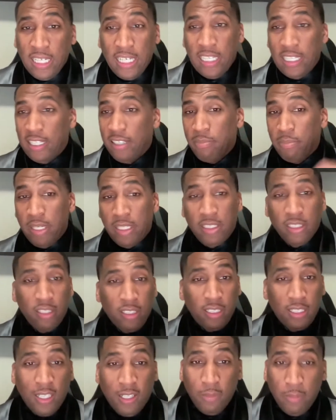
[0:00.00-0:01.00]
He didn't mention
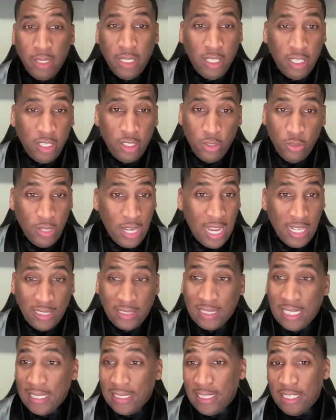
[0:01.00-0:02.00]
the government of the United
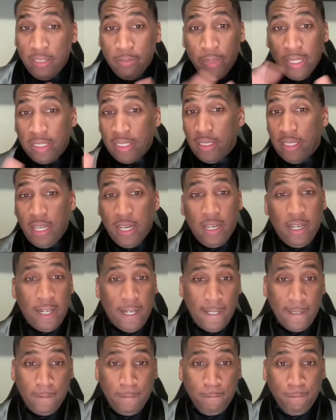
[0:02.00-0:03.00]
States. He didn't mention none of
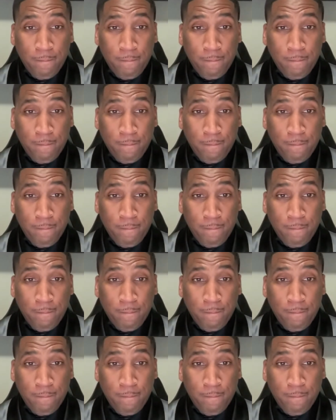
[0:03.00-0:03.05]
that.